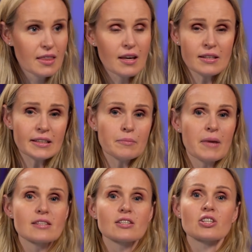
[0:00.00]
The other key
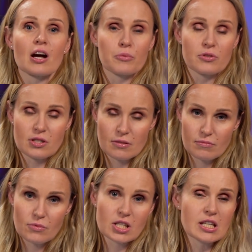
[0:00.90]
message I was
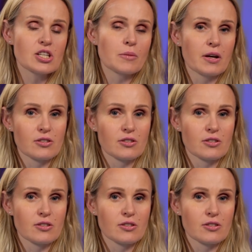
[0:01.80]
teaching my